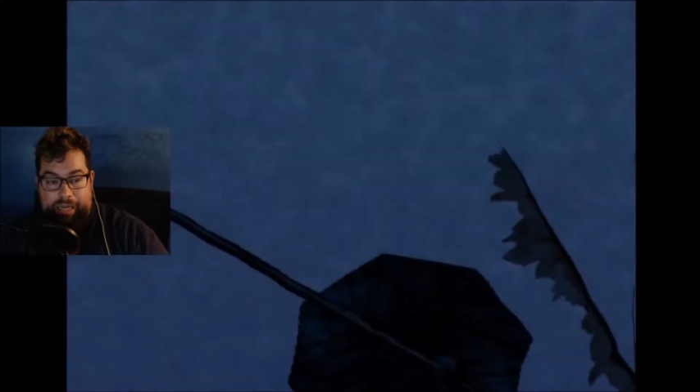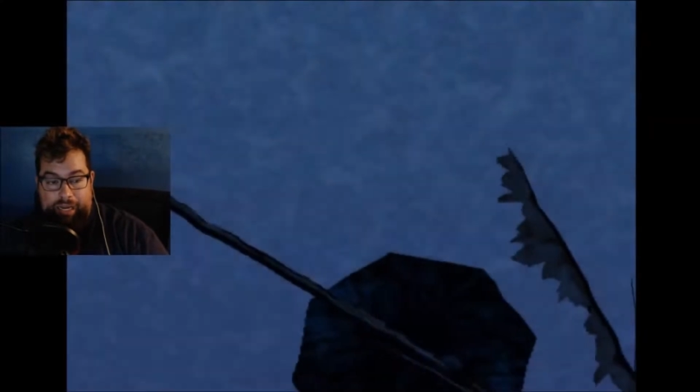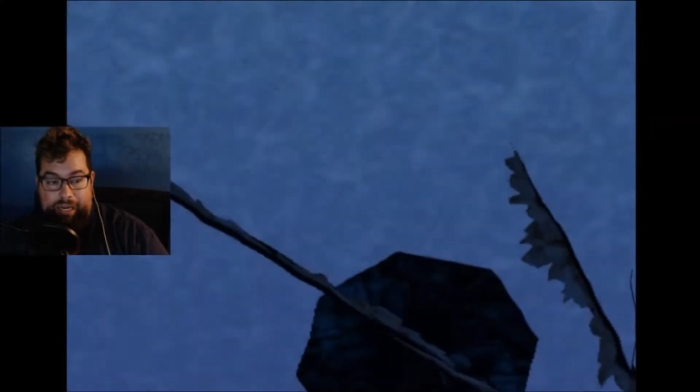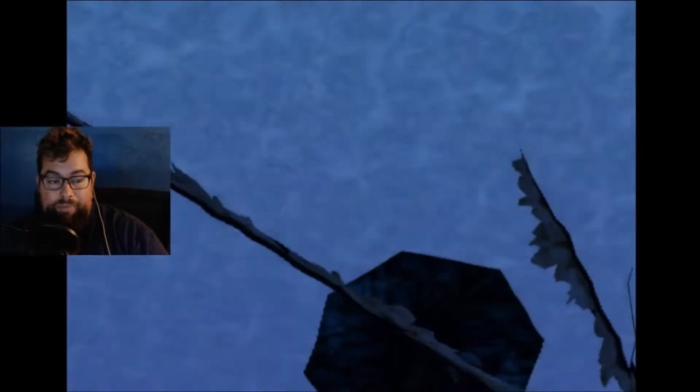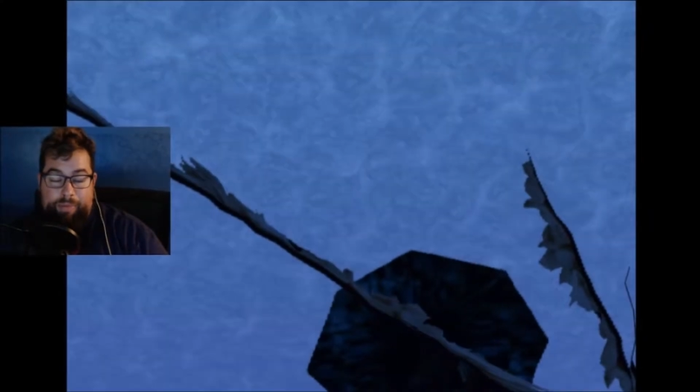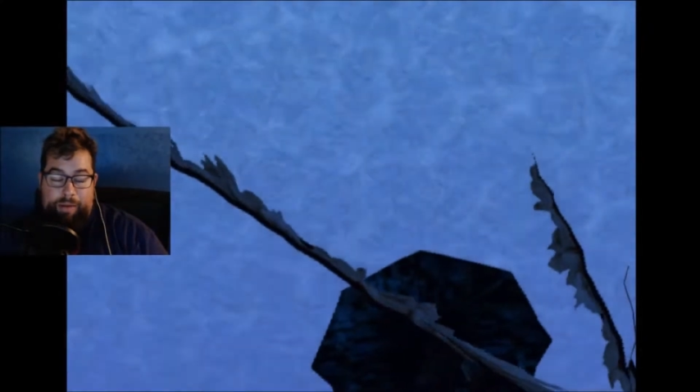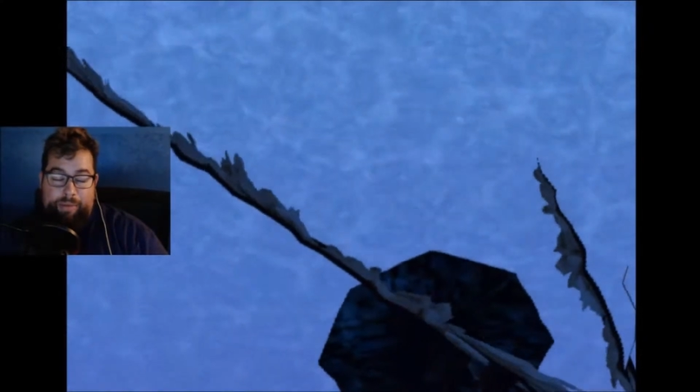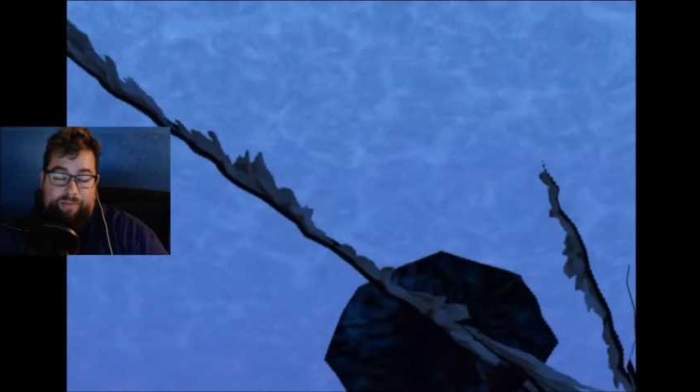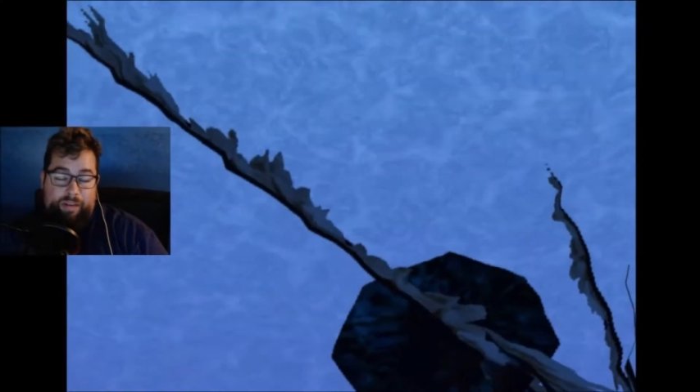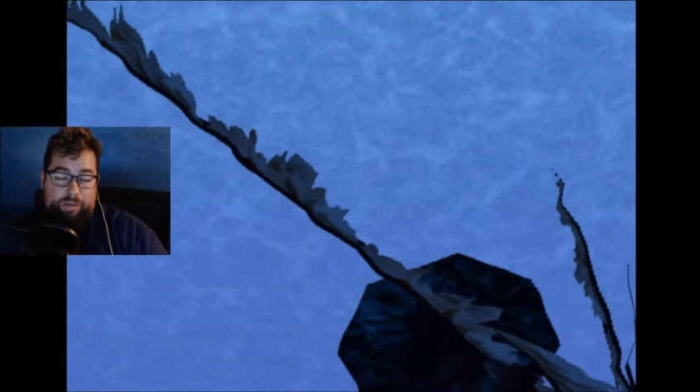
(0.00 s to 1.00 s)
And
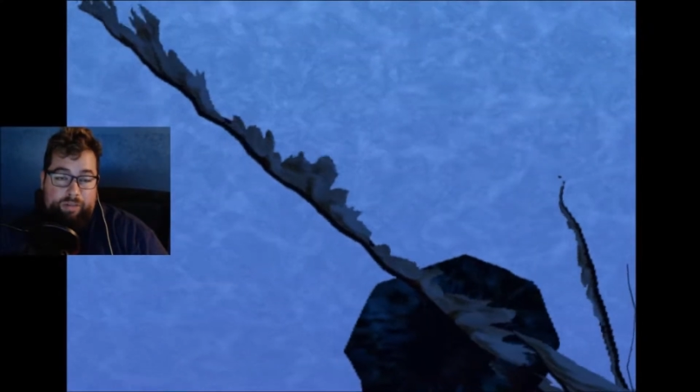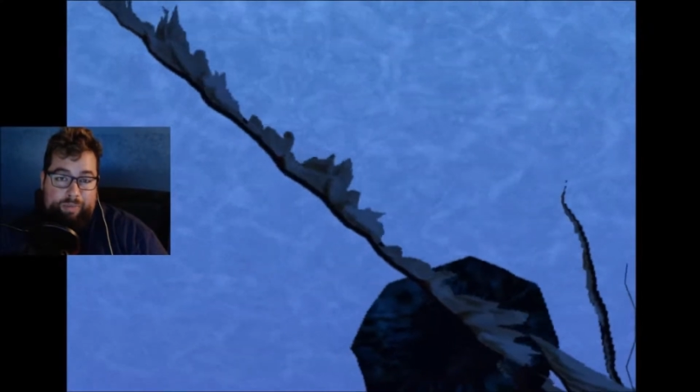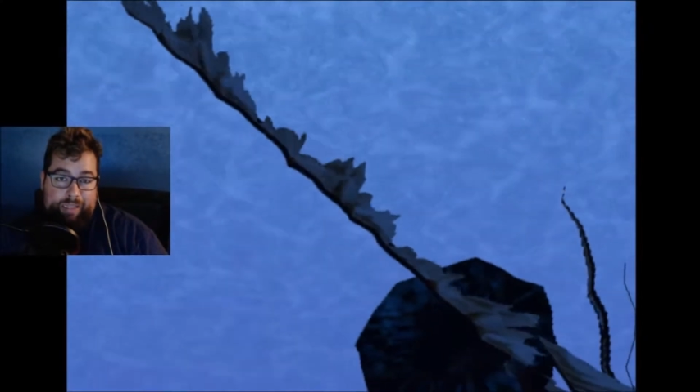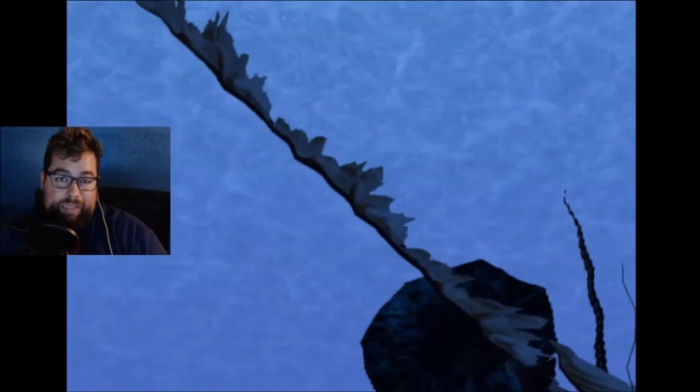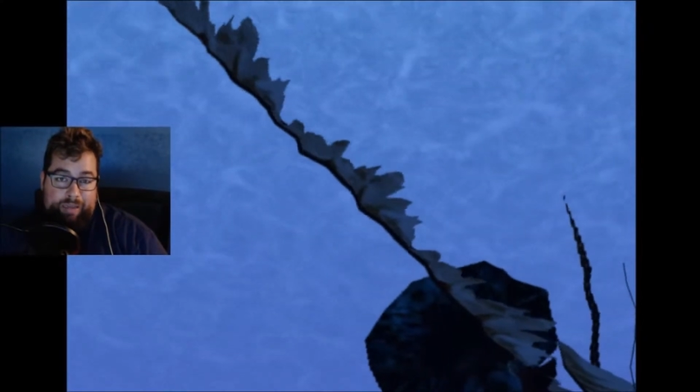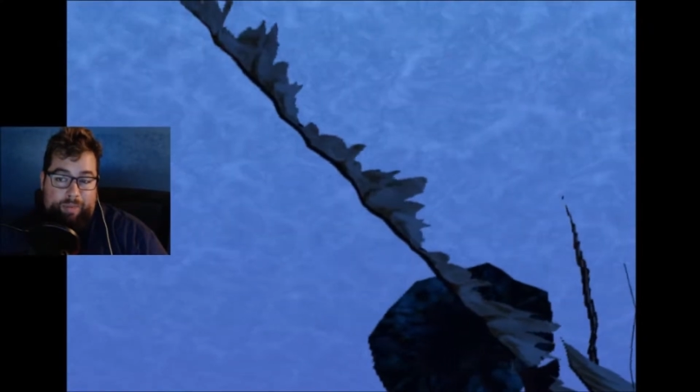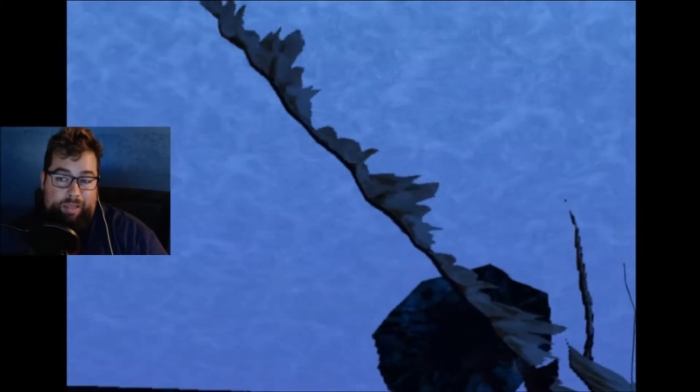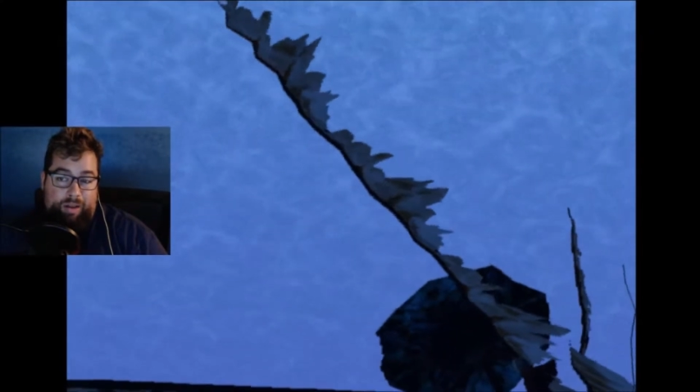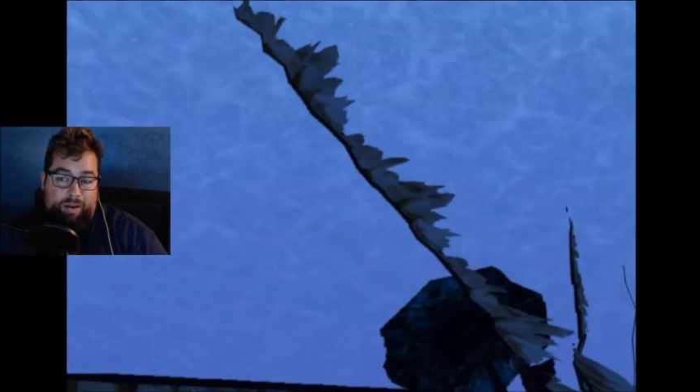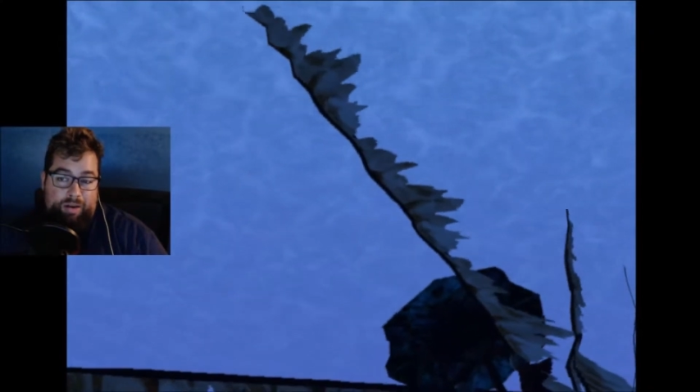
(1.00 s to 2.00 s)
maybe the videos will be a little bit
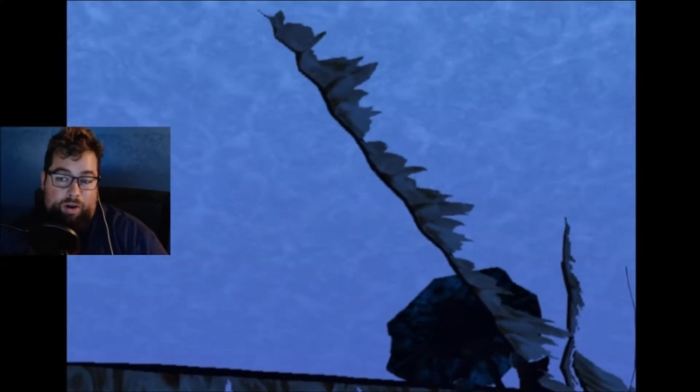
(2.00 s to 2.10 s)
longer.